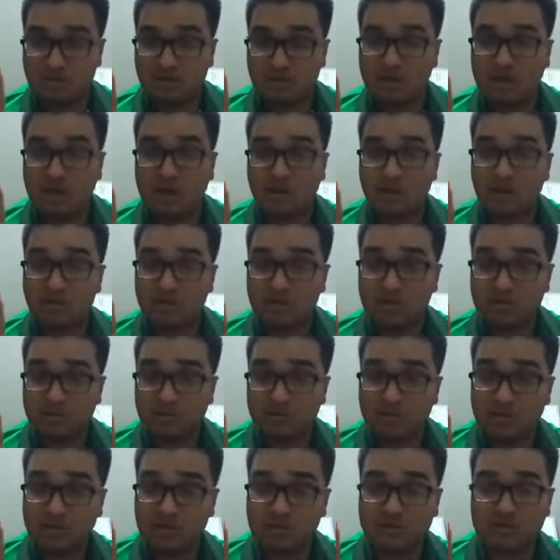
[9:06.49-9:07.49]
according to
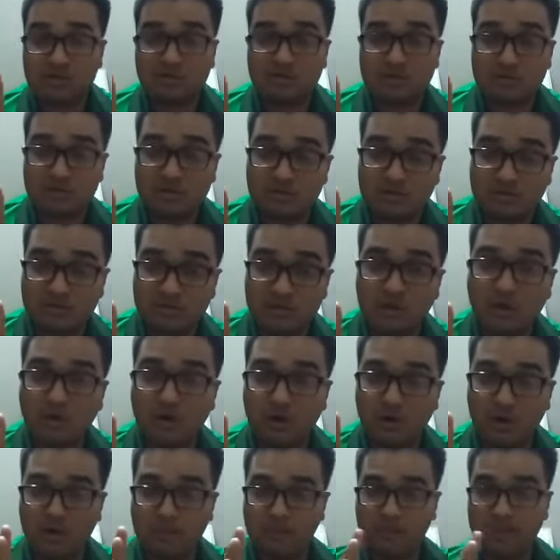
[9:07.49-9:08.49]
the constitutional
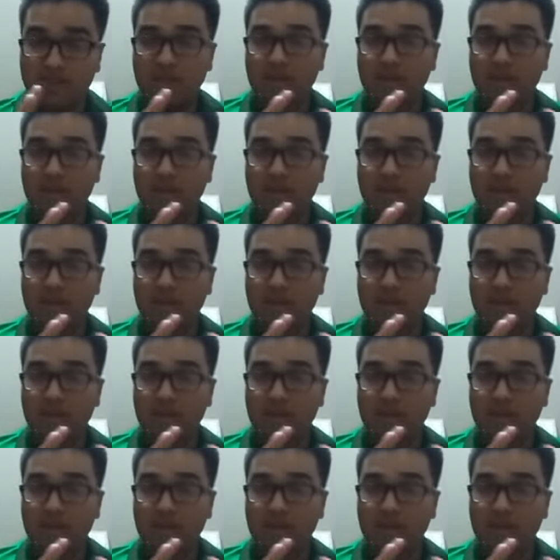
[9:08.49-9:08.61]
law,